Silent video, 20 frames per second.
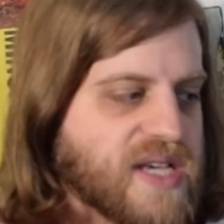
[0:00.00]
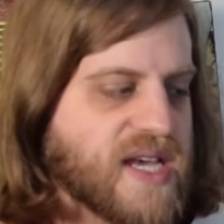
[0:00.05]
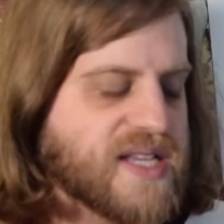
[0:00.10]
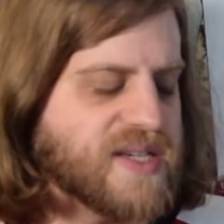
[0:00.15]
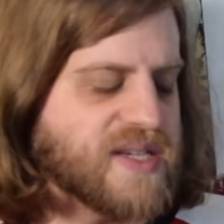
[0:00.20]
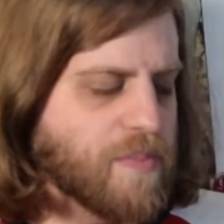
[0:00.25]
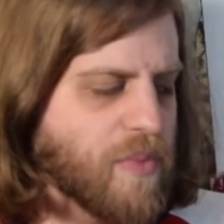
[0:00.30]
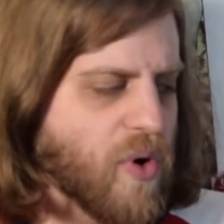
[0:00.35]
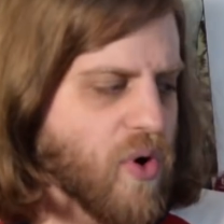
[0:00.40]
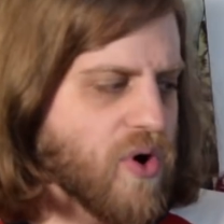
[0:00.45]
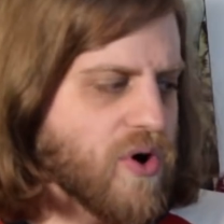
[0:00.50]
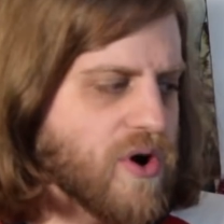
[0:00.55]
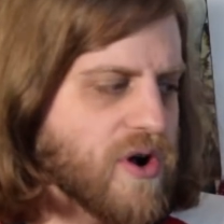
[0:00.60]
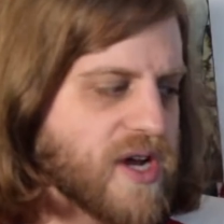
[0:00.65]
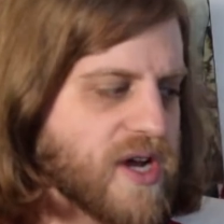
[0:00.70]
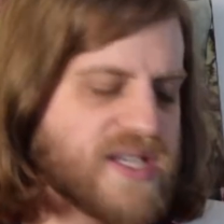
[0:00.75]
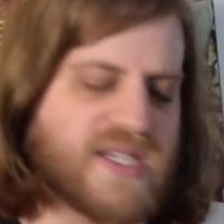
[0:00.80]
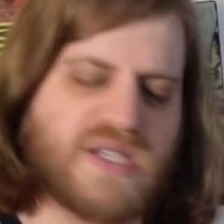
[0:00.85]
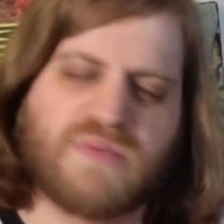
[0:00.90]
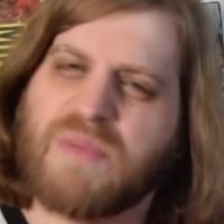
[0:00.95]
It's a more
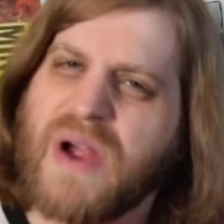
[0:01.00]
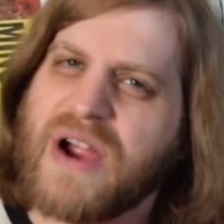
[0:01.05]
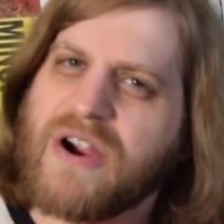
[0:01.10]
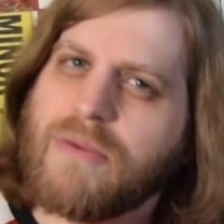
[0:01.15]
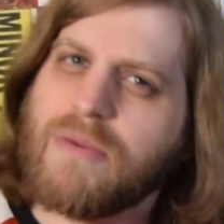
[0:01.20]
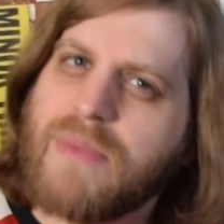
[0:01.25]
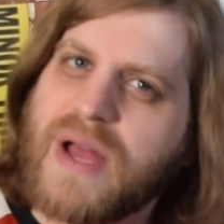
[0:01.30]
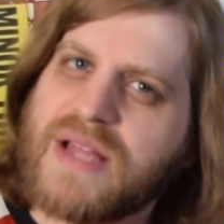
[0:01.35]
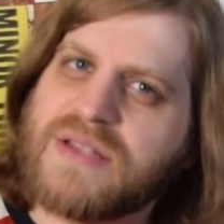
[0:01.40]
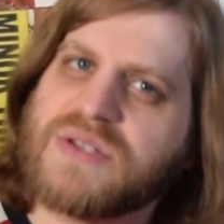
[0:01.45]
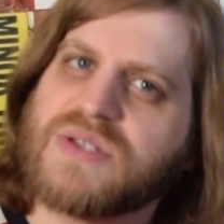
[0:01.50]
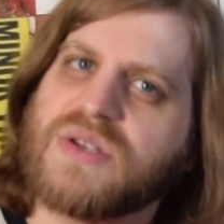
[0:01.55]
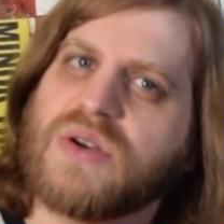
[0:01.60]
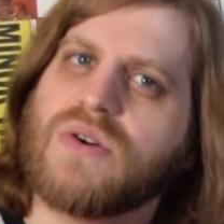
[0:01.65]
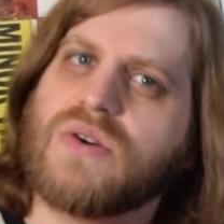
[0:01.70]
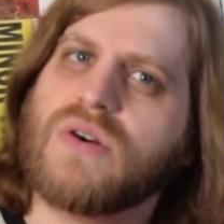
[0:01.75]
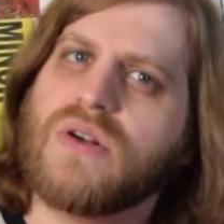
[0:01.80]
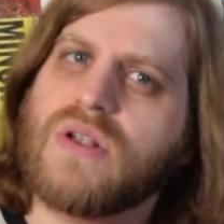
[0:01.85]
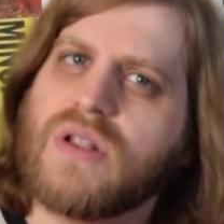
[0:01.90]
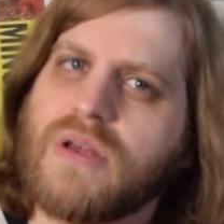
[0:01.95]

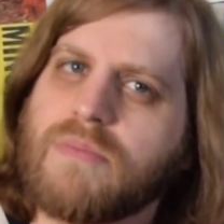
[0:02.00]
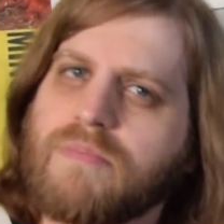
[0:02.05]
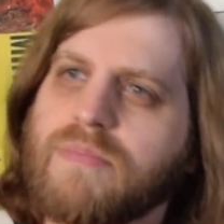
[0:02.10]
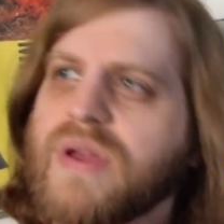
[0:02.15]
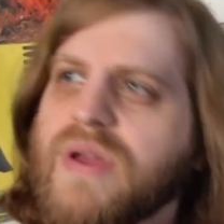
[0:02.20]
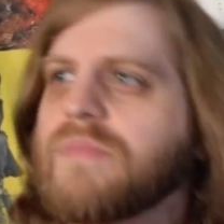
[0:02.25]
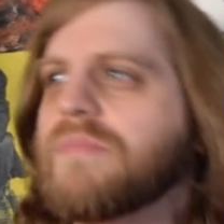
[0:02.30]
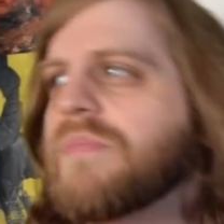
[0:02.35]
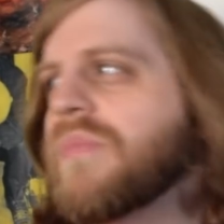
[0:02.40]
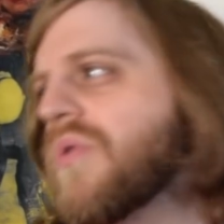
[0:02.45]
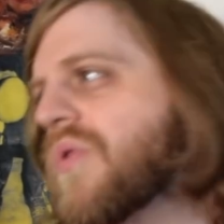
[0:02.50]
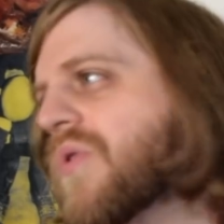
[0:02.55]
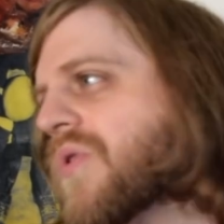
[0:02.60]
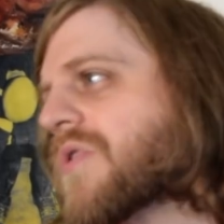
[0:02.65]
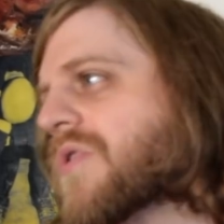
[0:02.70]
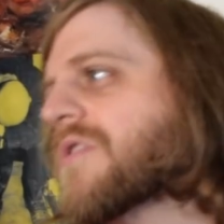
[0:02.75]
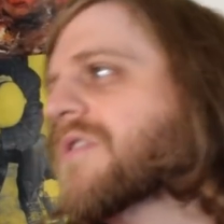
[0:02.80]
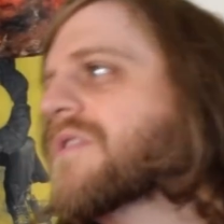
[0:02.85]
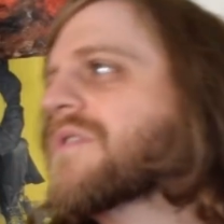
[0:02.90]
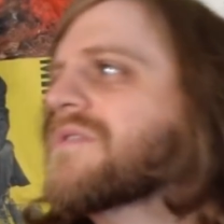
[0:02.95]
experimental, a bit
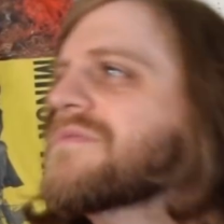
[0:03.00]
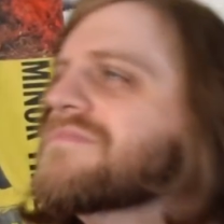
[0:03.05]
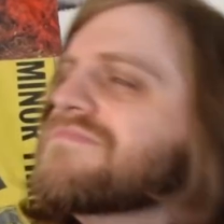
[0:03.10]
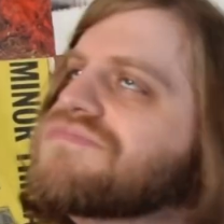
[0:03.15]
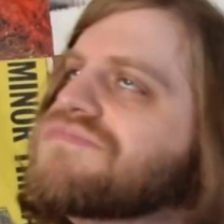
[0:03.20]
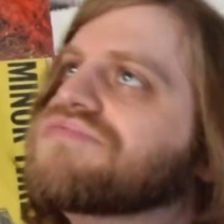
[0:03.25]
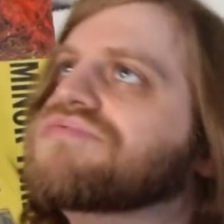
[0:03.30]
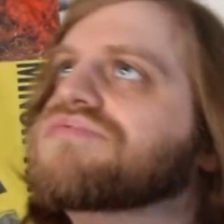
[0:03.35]
more